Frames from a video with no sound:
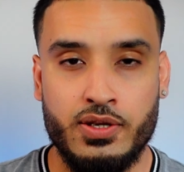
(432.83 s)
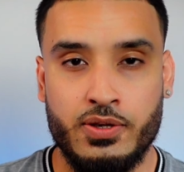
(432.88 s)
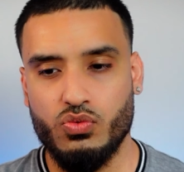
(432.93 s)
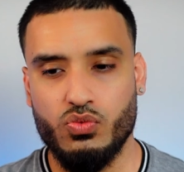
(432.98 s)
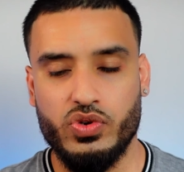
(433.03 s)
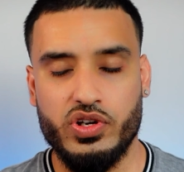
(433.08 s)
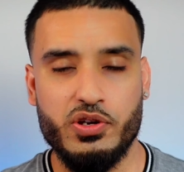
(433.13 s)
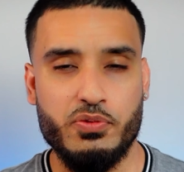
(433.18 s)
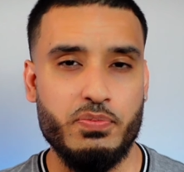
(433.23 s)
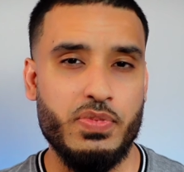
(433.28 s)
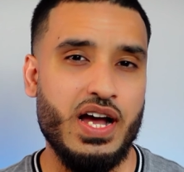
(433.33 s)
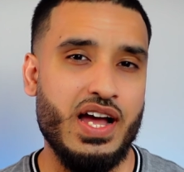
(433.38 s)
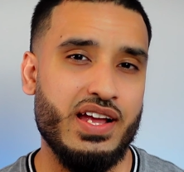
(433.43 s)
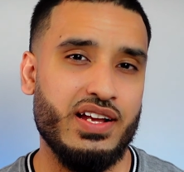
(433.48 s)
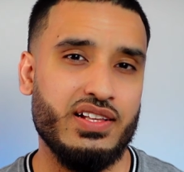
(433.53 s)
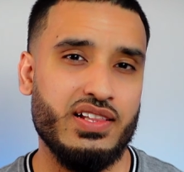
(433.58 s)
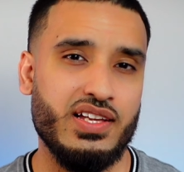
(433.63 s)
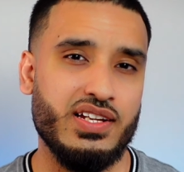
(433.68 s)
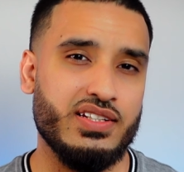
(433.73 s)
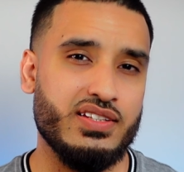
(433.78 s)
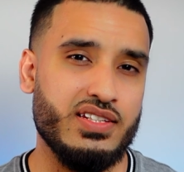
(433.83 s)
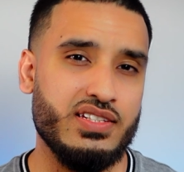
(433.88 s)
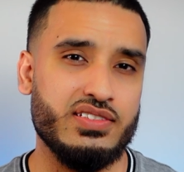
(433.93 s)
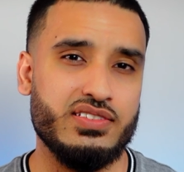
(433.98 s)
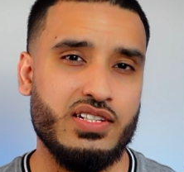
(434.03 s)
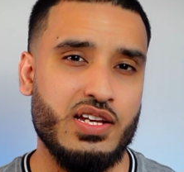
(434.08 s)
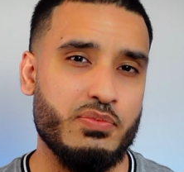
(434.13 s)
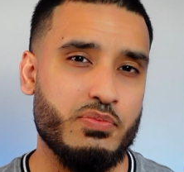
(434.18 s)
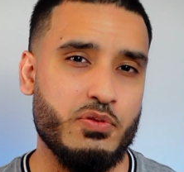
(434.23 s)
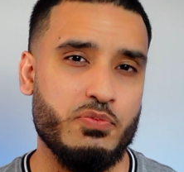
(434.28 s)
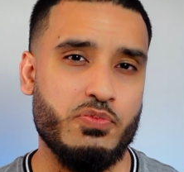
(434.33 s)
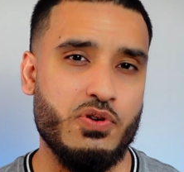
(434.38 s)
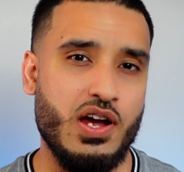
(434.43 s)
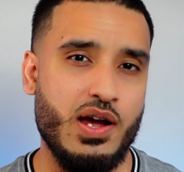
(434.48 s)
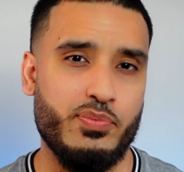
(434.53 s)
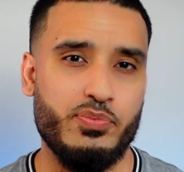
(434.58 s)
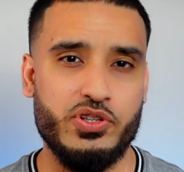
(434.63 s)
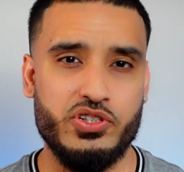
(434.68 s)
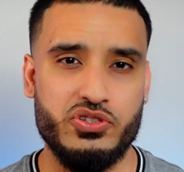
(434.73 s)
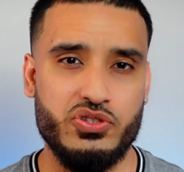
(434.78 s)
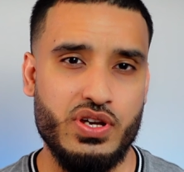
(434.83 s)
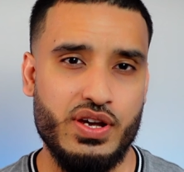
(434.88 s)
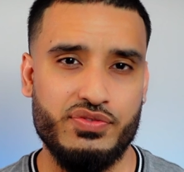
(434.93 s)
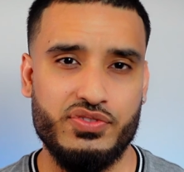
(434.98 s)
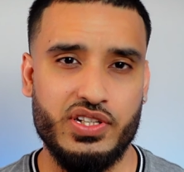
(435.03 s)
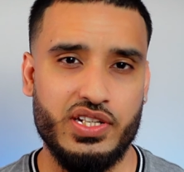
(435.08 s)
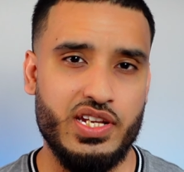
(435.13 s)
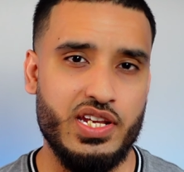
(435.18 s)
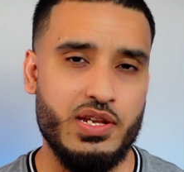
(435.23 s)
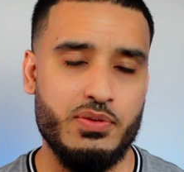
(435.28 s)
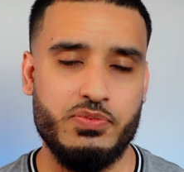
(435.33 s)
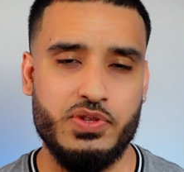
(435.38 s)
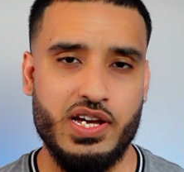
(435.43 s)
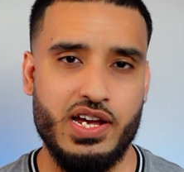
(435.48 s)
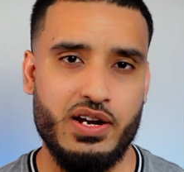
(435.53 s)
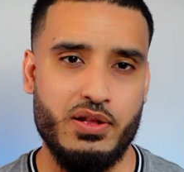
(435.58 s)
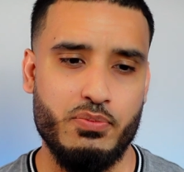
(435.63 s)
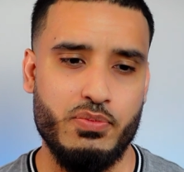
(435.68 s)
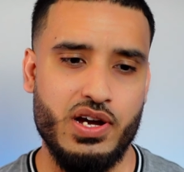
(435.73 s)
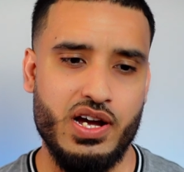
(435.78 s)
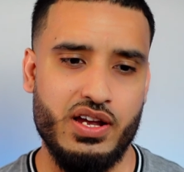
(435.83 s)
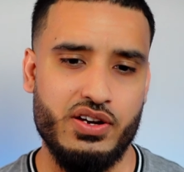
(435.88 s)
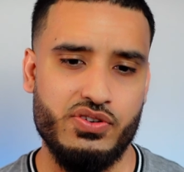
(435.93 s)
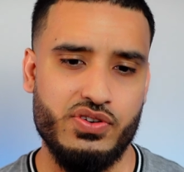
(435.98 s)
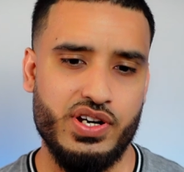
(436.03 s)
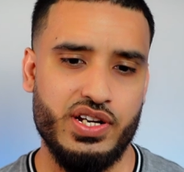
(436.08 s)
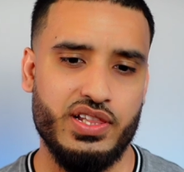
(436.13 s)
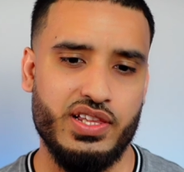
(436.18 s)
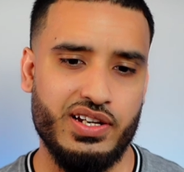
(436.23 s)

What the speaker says: When you're buying like these type of properties, you have to keep that in mind, right?